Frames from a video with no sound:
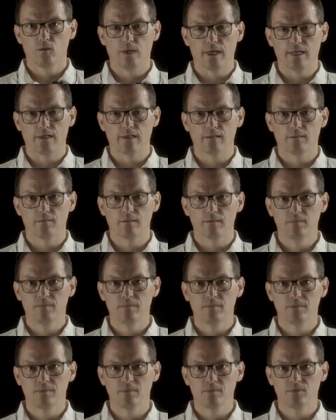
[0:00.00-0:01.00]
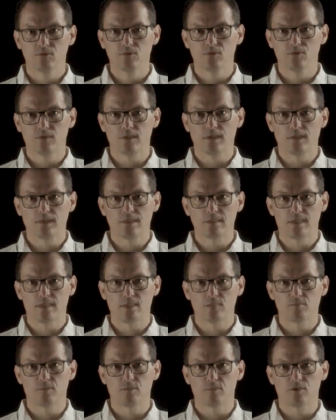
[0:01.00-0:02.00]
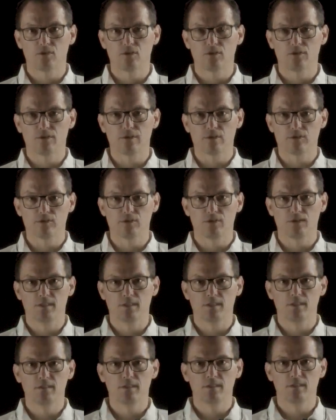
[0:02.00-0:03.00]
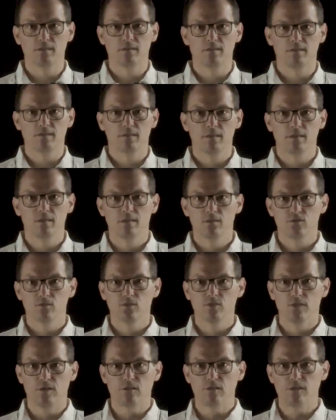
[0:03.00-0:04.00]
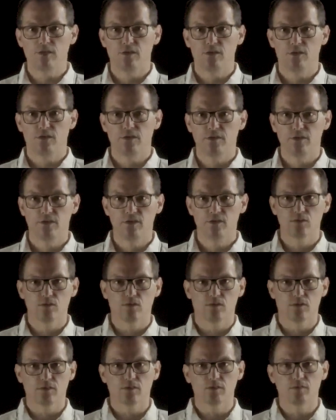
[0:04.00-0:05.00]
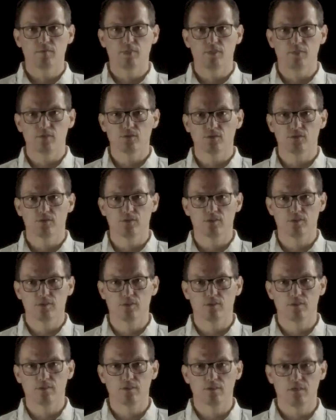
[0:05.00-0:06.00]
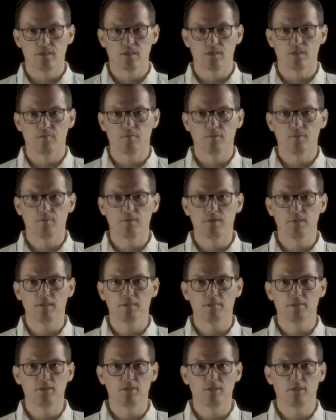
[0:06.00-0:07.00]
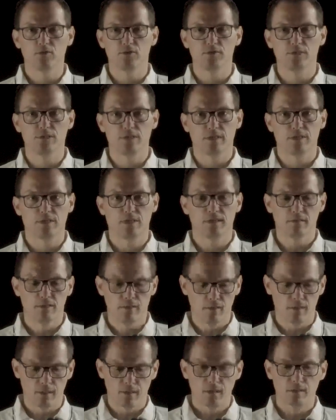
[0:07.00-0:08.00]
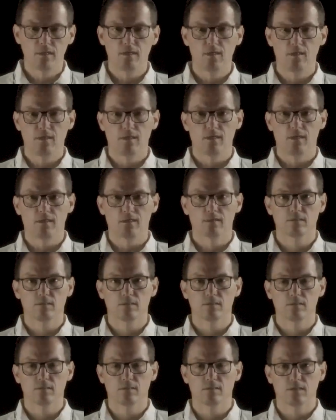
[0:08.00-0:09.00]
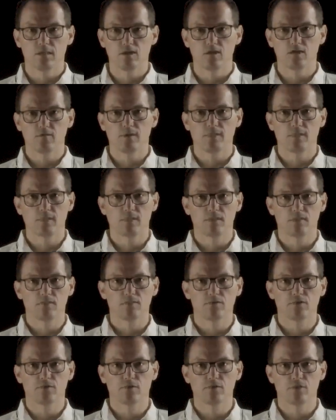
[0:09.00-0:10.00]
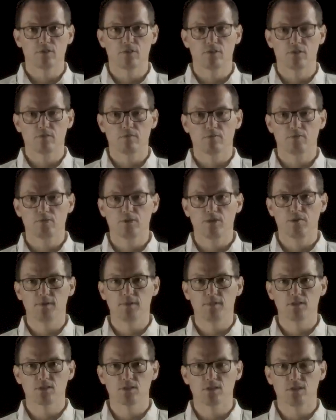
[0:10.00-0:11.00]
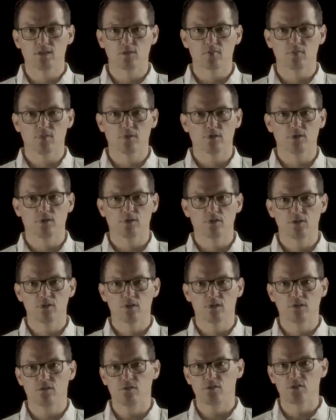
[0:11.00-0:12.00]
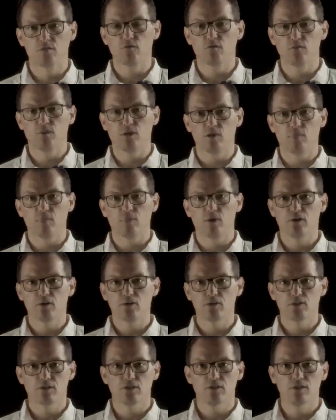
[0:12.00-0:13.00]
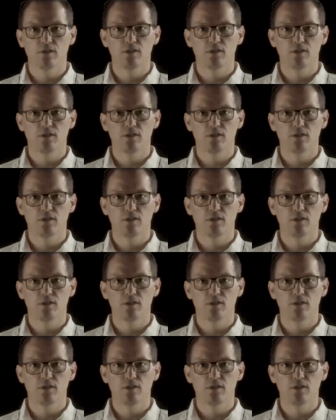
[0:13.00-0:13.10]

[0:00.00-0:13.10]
Welcome to the next expert talk of CloudDNA. Today we are talking about SAP BTP Security again. And as you might know from the previous expert talks and also from our blogs,